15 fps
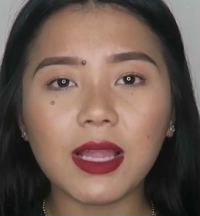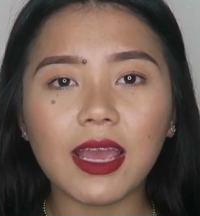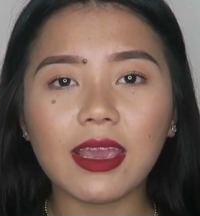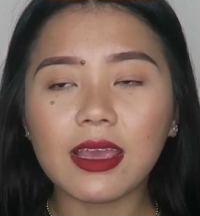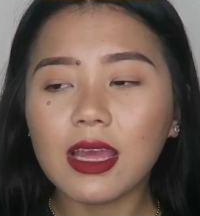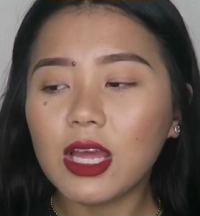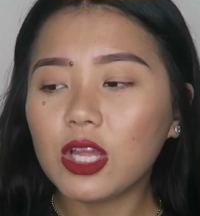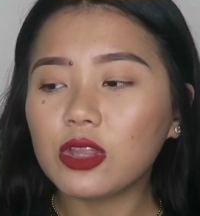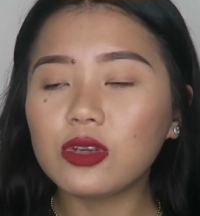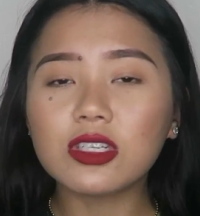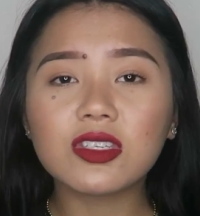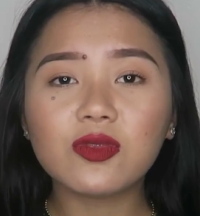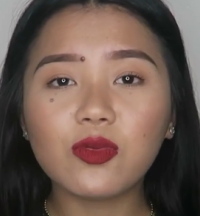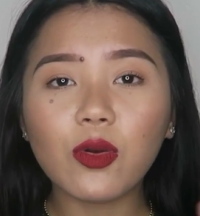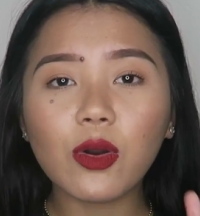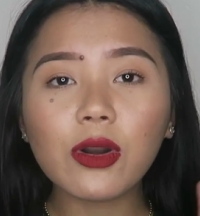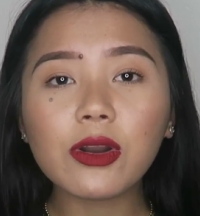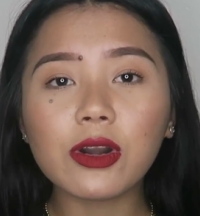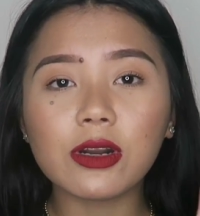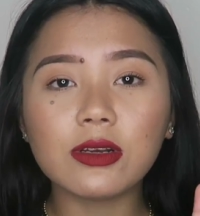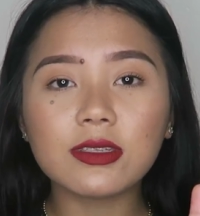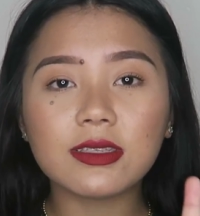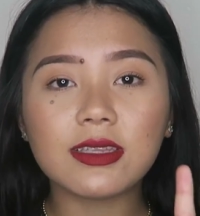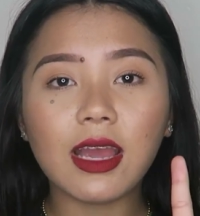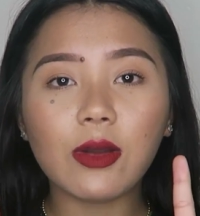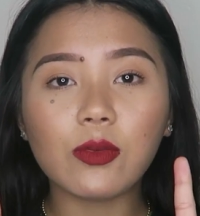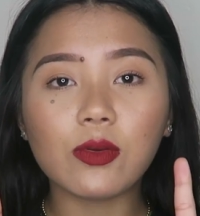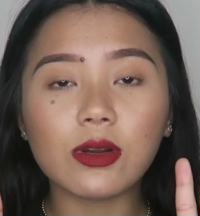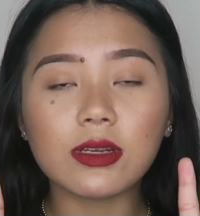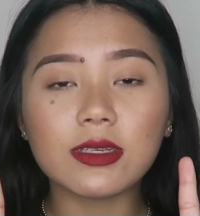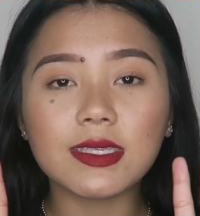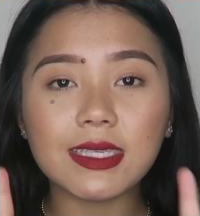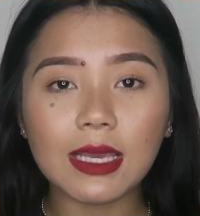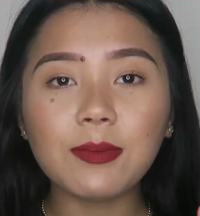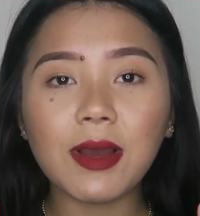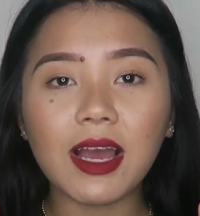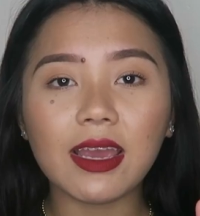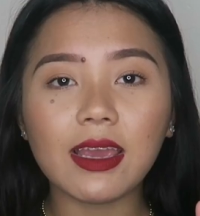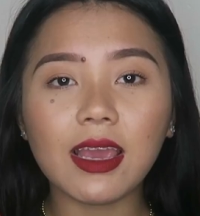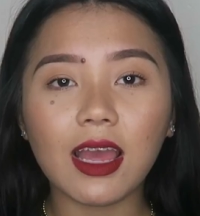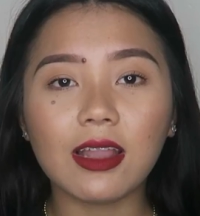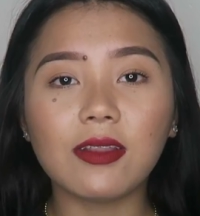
Like, there's four girls that were same height